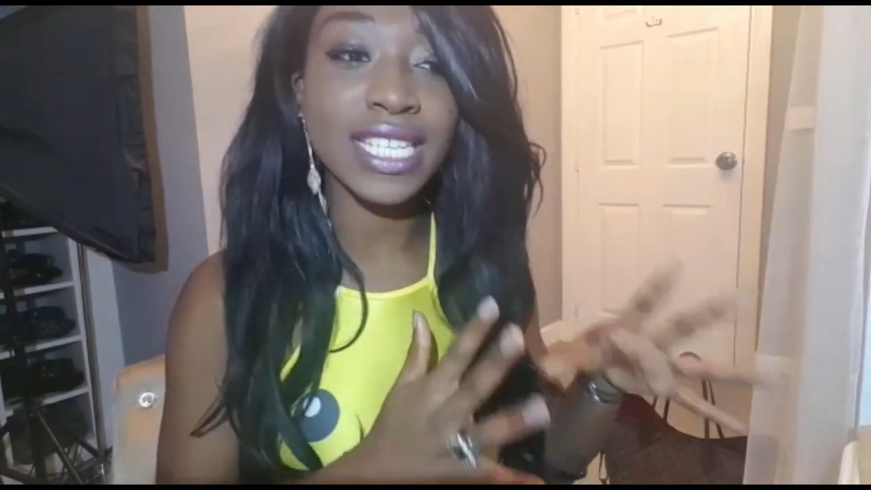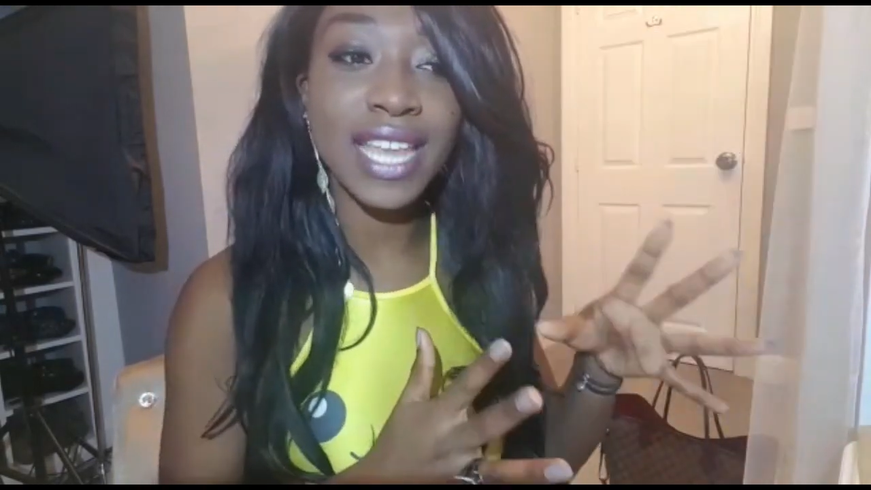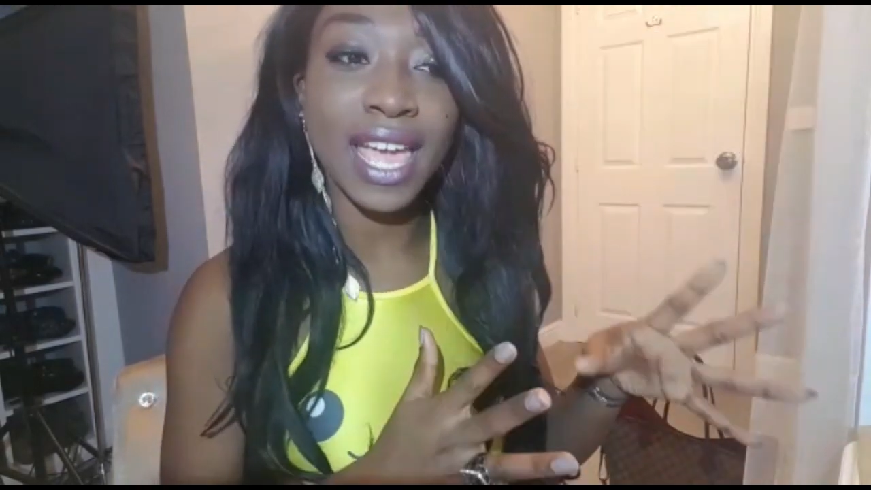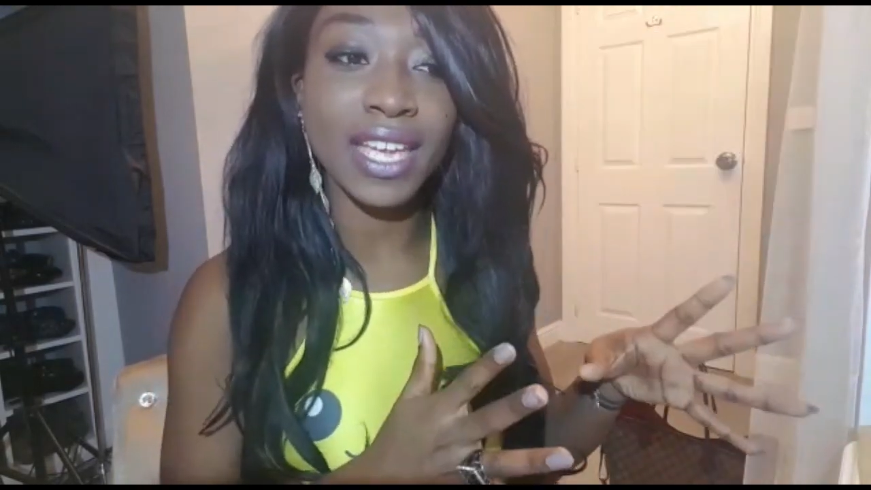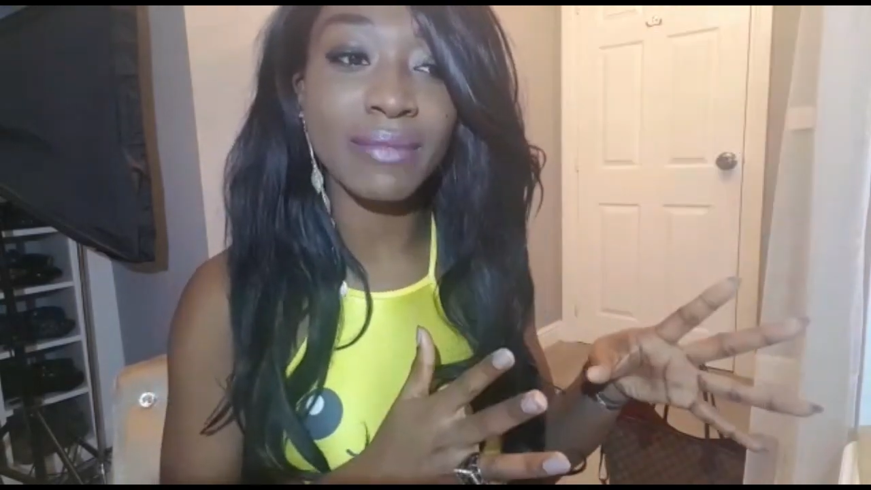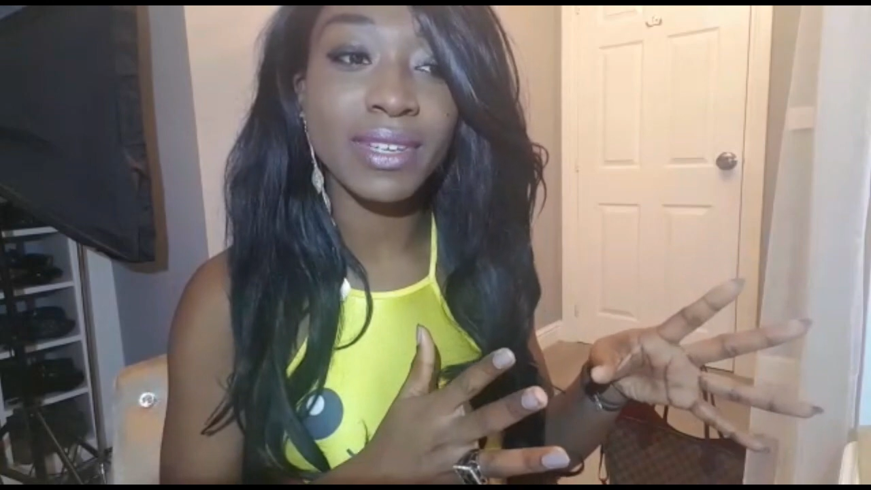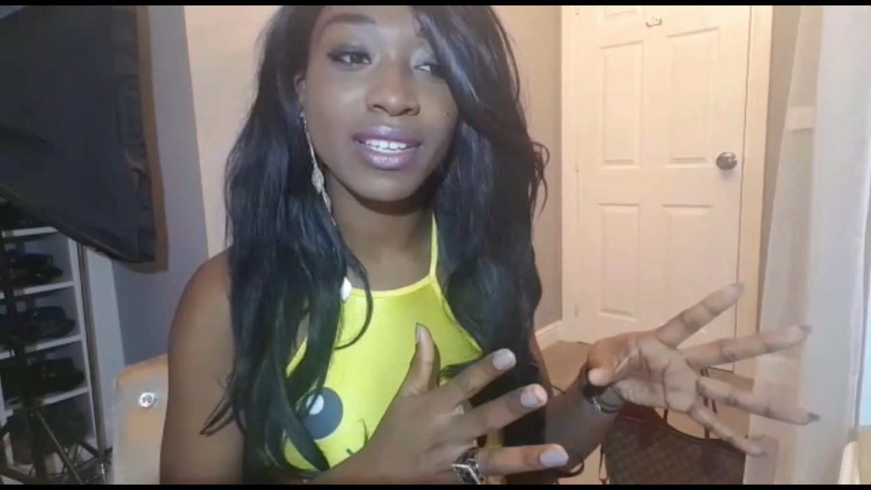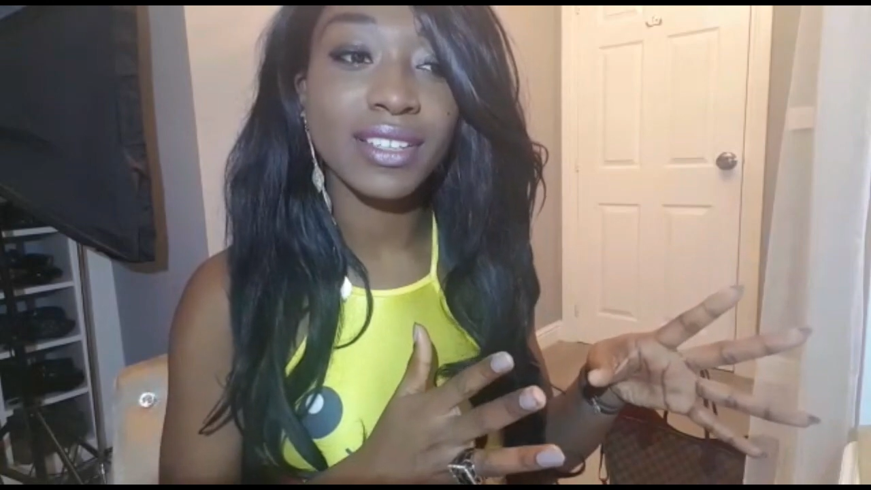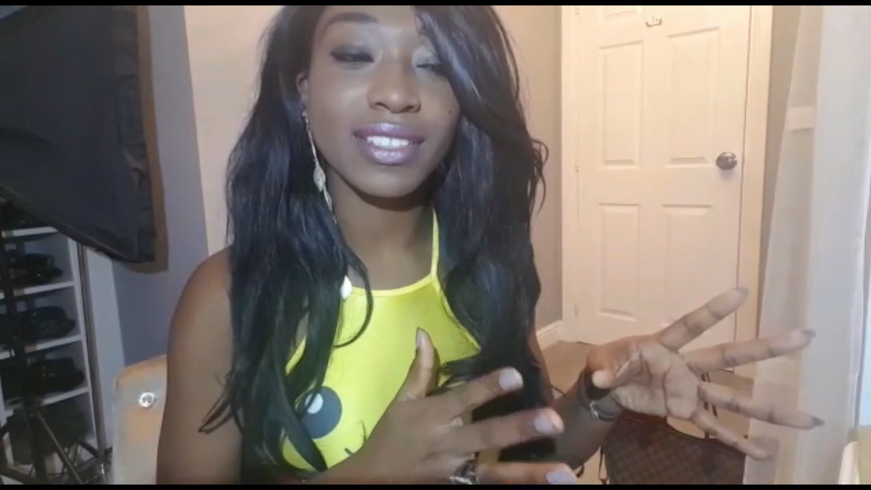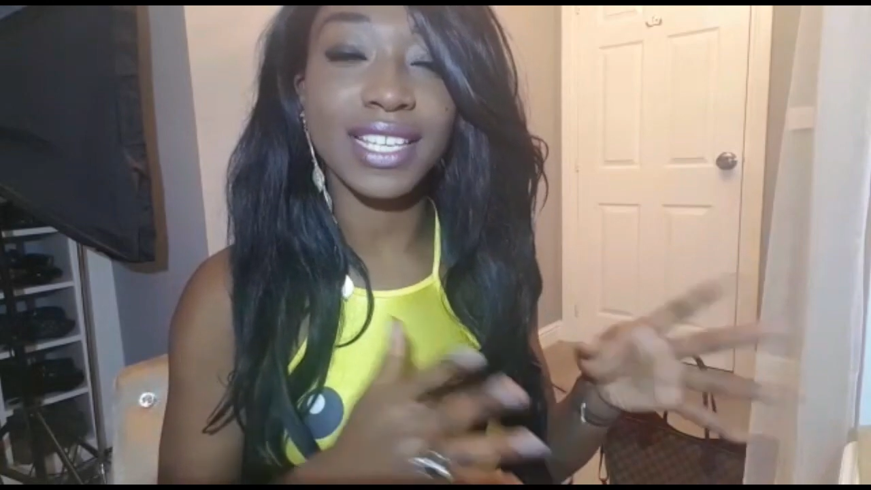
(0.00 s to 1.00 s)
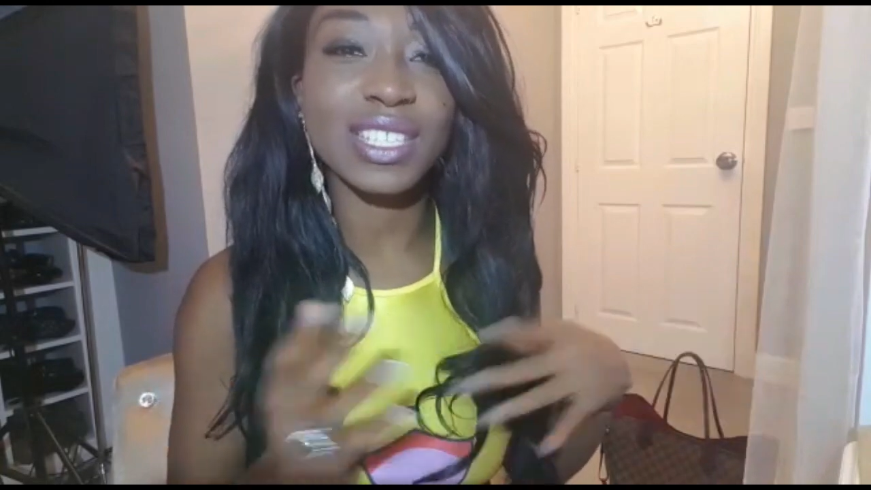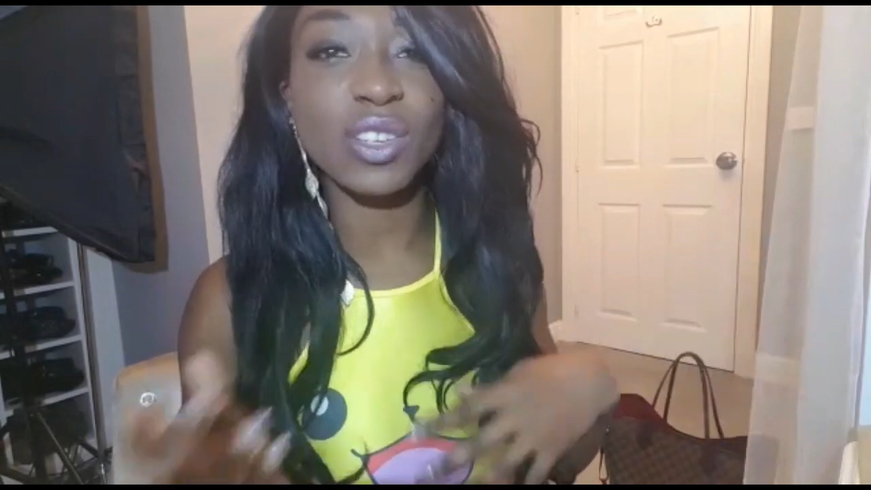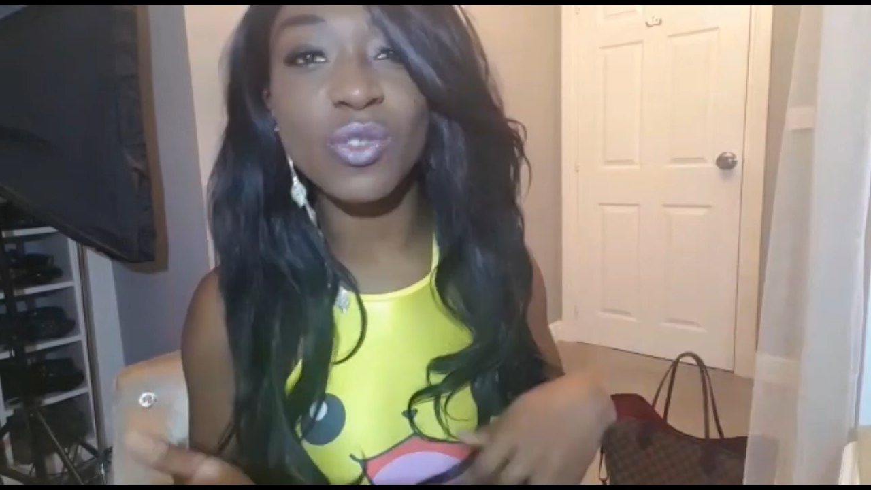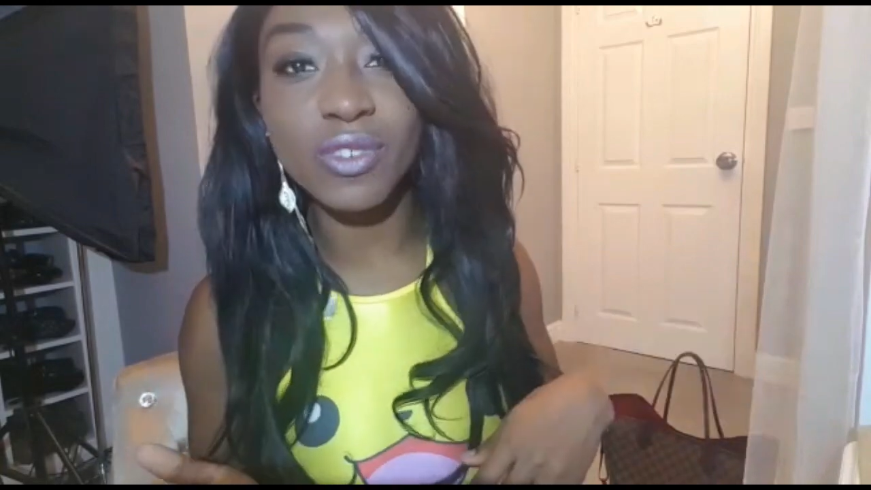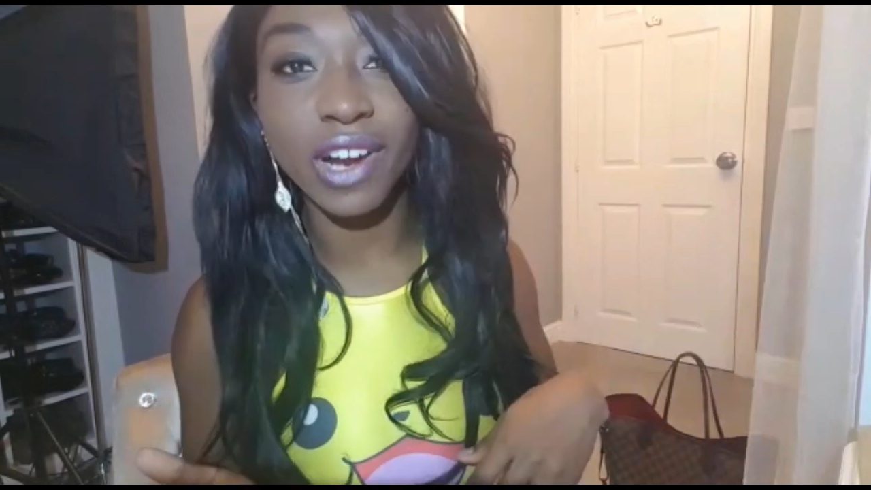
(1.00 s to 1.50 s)
name next to
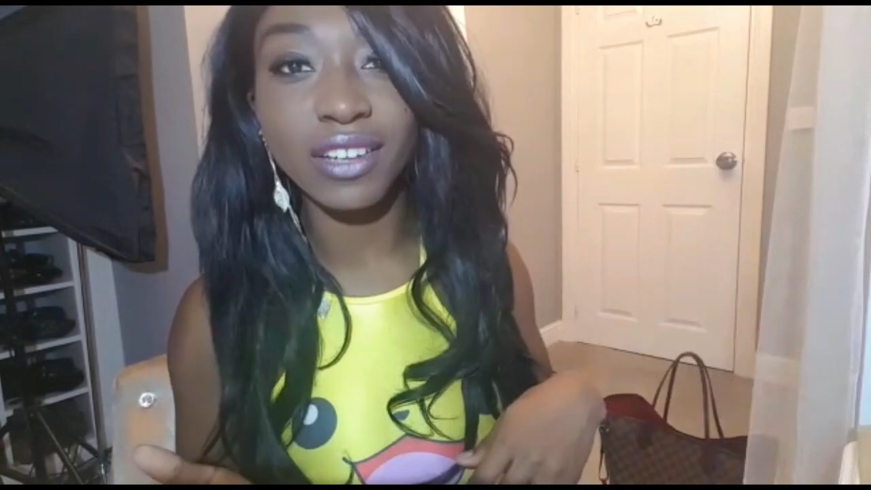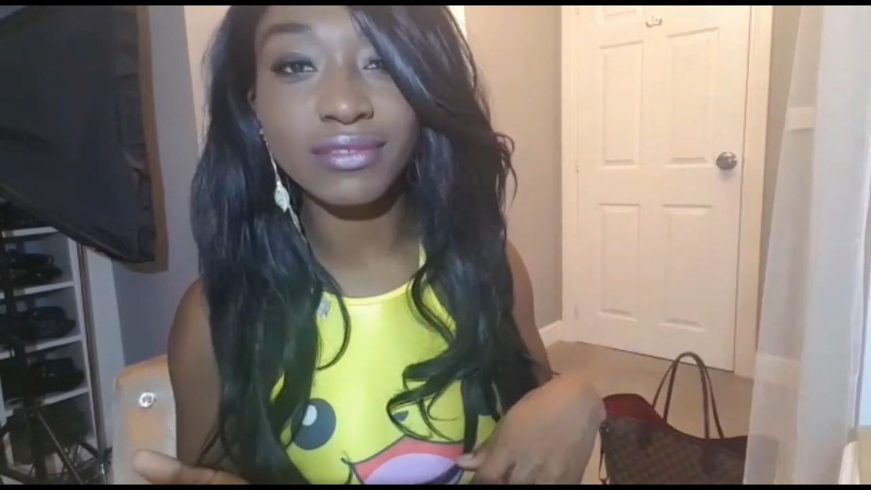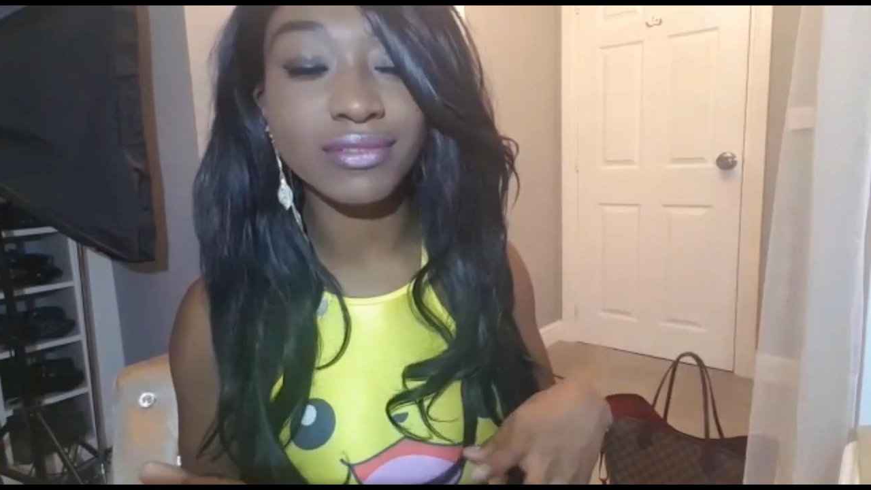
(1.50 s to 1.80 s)
Laura.